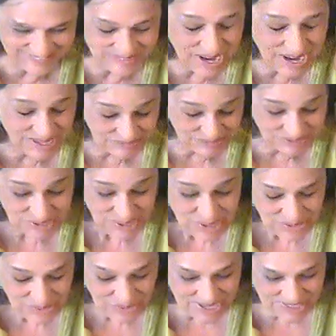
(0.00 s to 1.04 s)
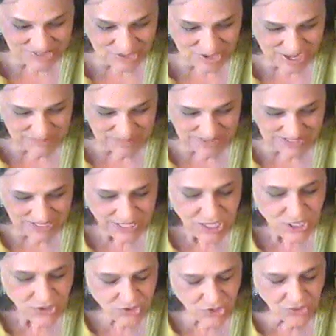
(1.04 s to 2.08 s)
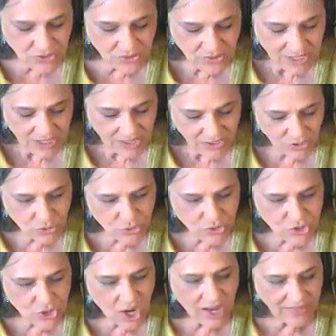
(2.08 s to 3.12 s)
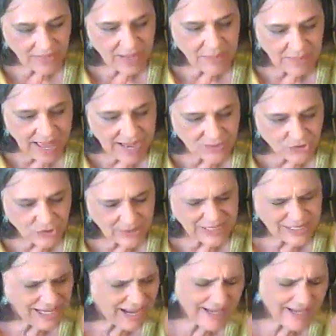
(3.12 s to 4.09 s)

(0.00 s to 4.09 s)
Yeah, quite a job, Benny. So you saw them actually.